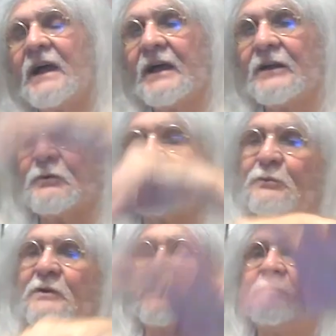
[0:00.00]
And what
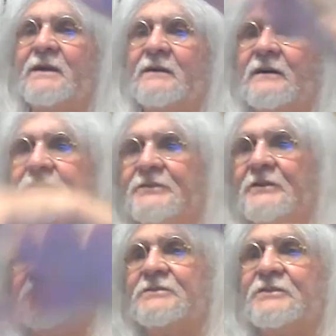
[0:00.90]
you want to be, uh,
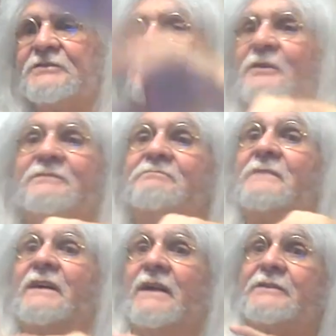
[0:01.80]
do is just put
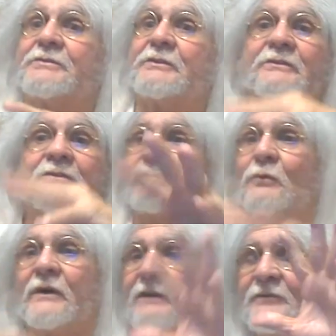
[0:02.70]
enter or
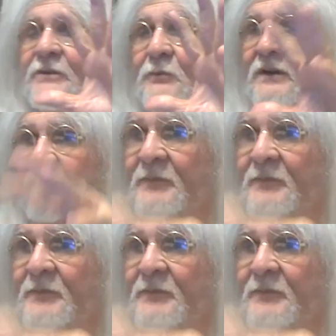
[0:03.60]
whatever you want.